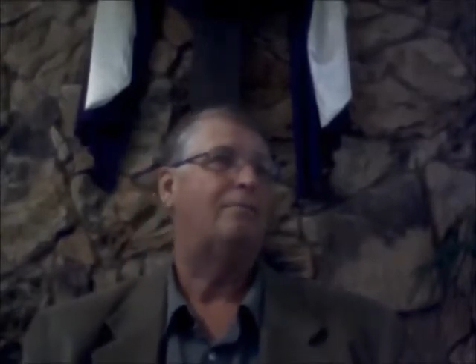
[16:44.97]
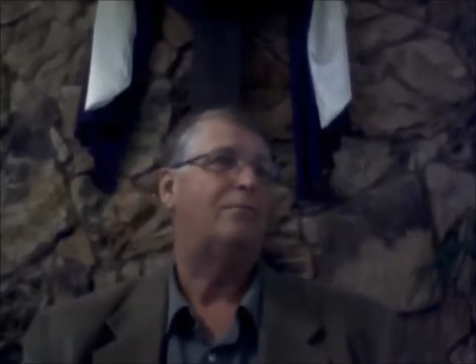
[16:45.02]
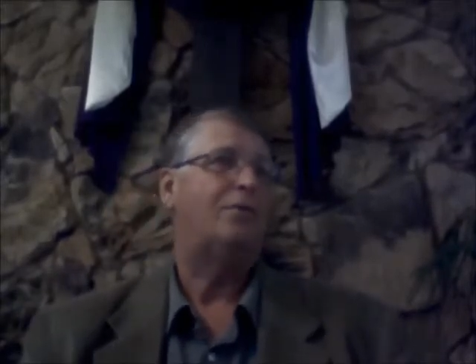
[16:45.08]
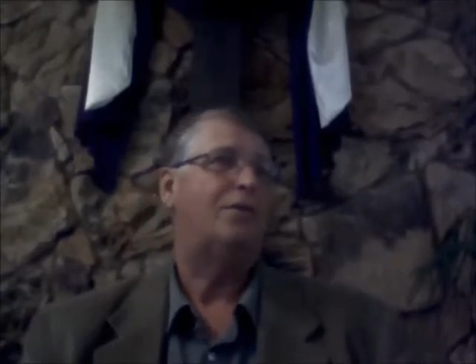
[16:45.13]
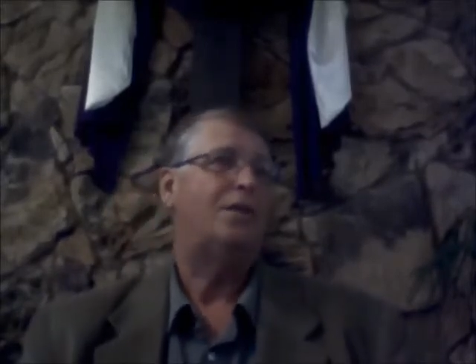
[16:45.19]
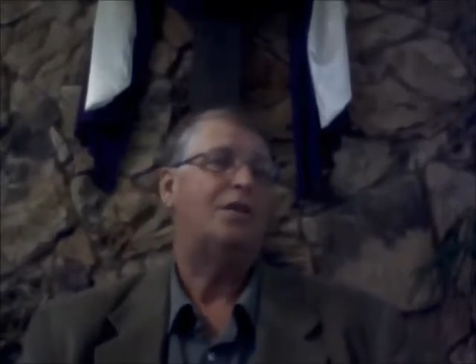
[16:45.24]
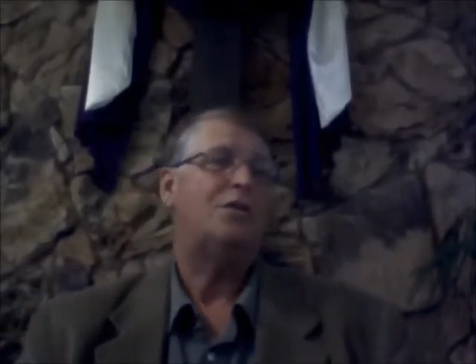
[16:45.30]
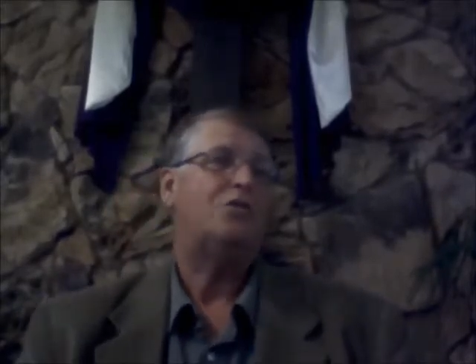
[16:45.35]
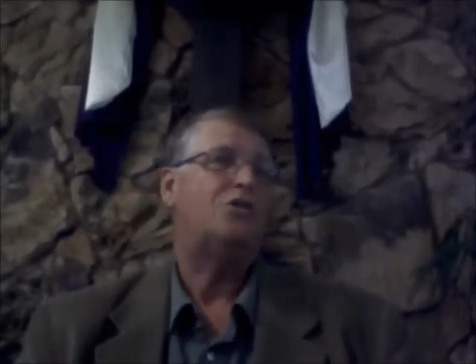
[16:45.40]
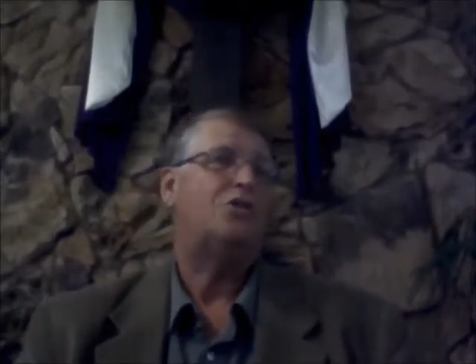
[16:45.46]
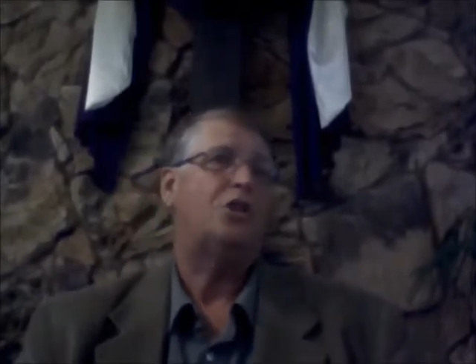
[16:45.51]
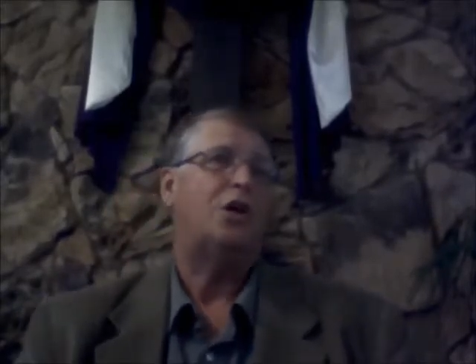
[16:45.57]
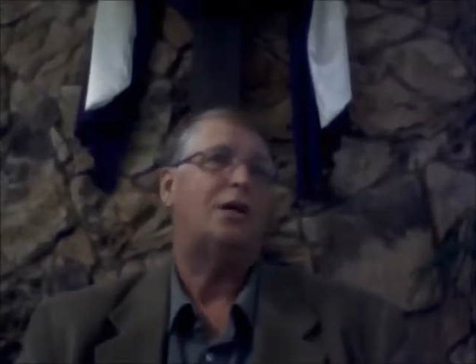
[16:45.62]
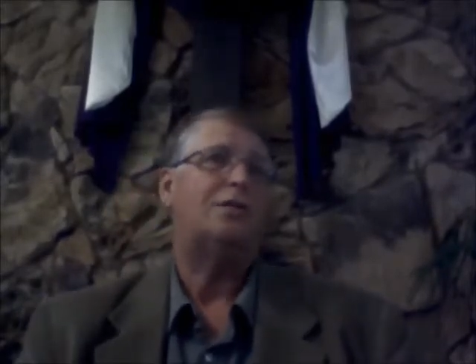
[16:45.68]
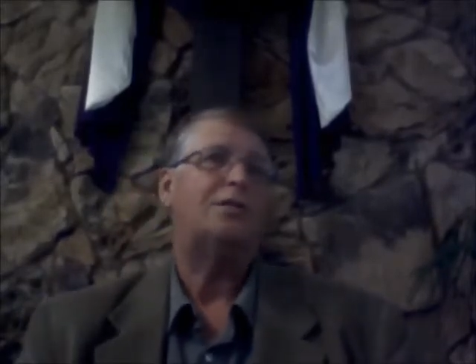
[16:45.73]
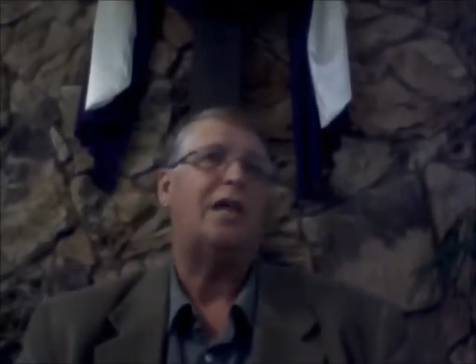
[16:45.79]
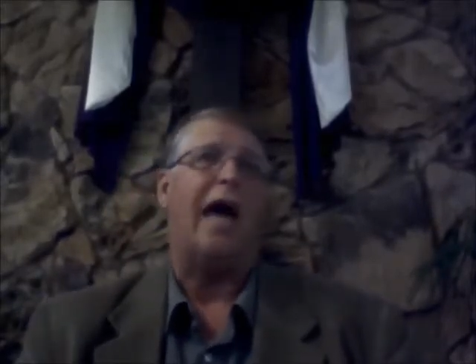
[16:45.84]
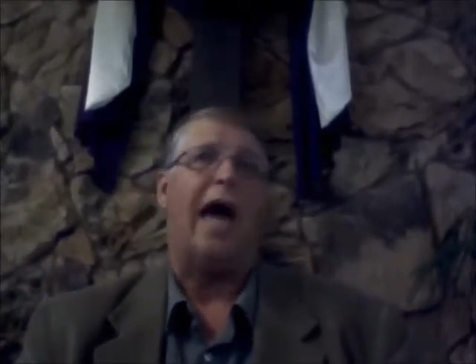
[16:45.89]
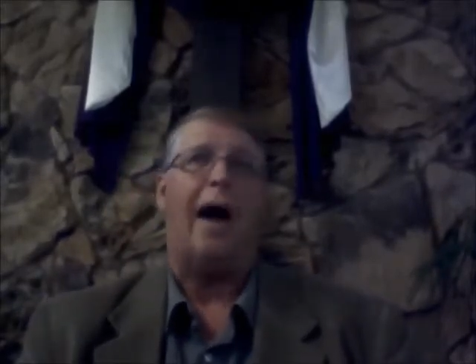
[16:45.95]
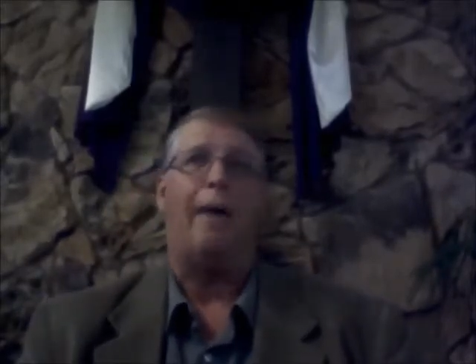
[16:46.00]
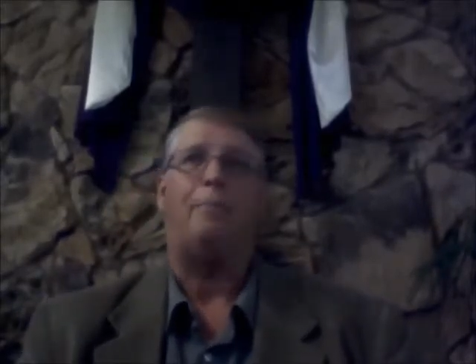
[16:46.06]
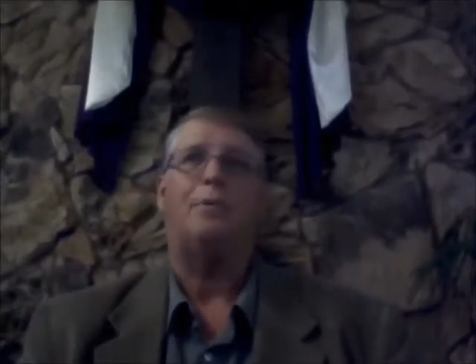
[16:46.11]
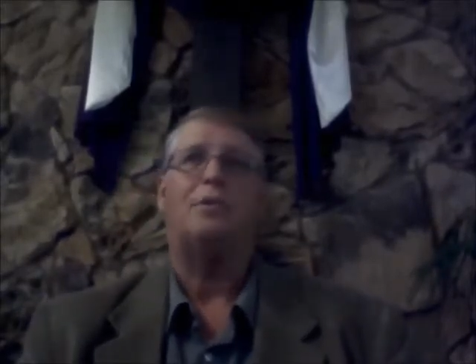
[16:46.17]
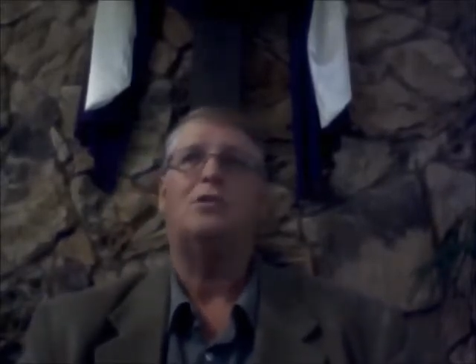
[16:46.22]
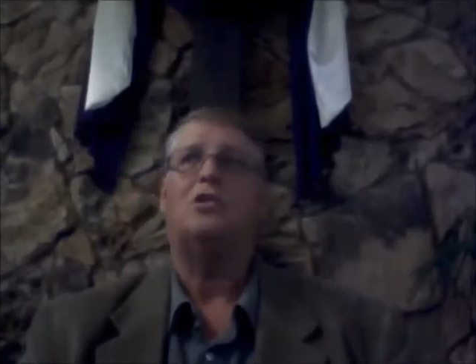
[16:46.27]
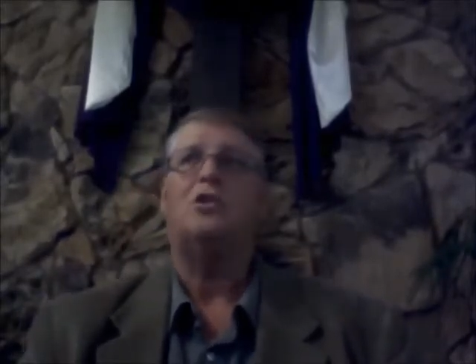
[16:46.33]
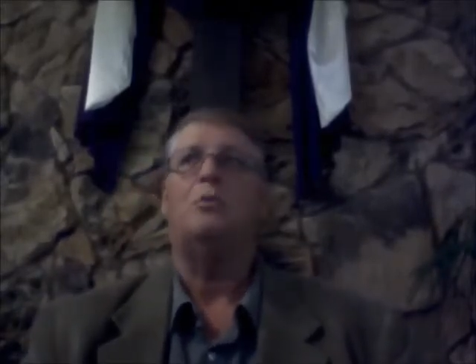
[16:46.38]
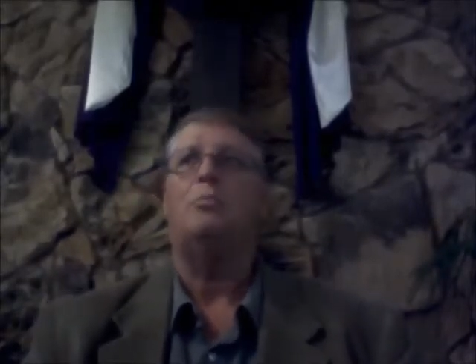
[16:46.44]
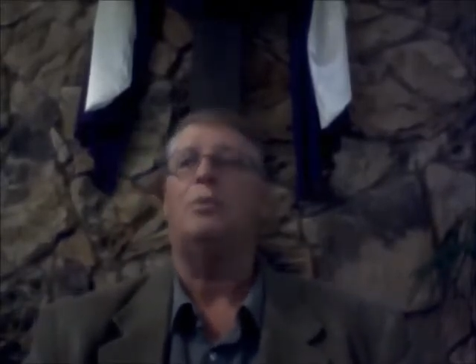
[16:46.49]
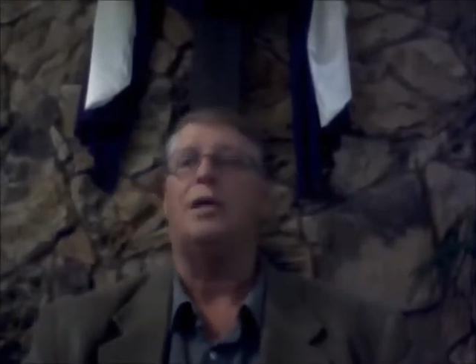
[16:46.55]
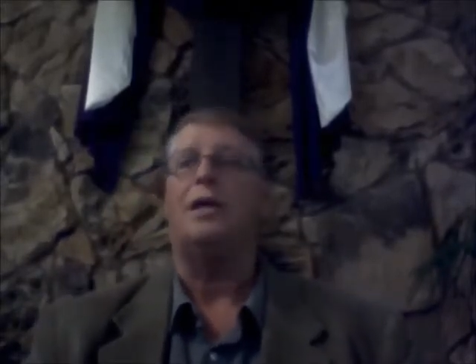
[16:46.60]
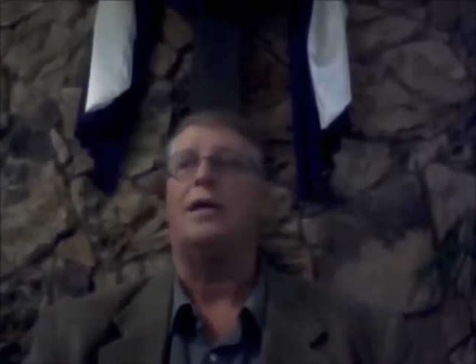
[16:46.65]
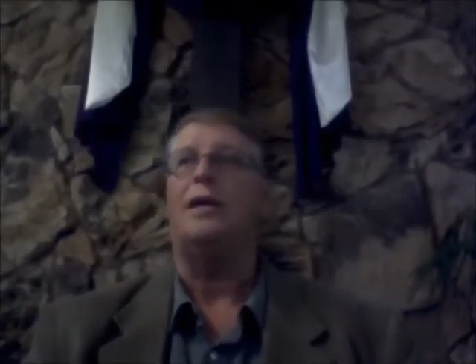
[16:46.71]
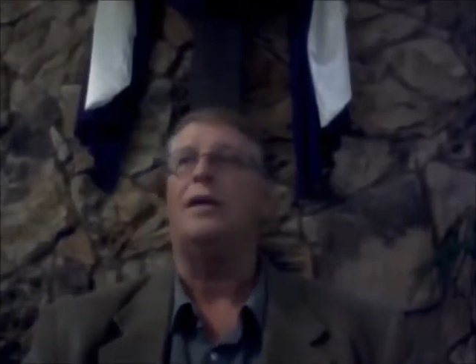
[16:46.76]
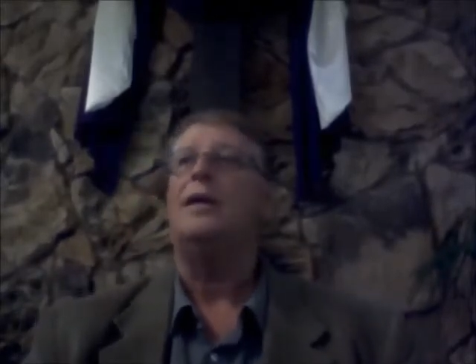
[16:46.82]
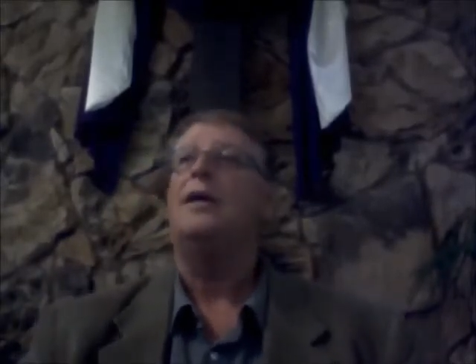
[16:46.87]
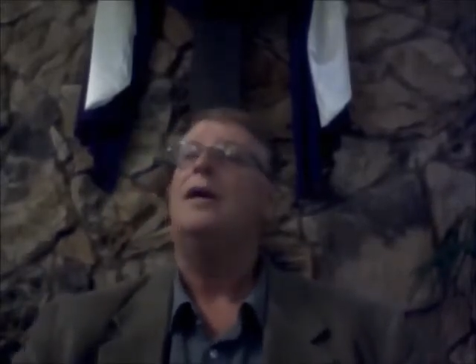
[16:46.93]
This just happens to
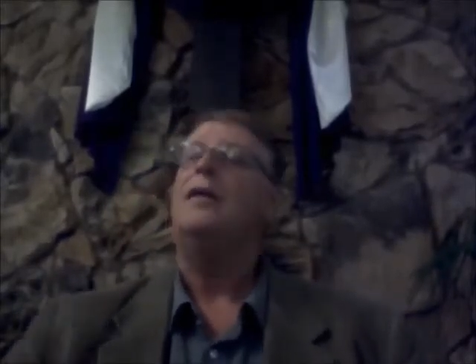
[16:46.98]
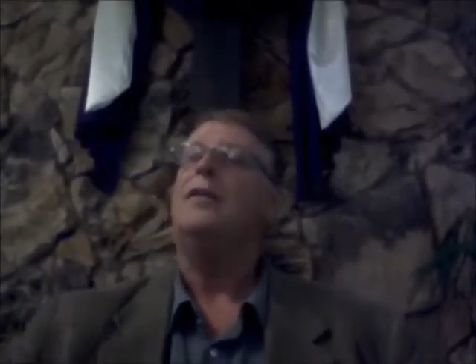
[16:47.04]
be,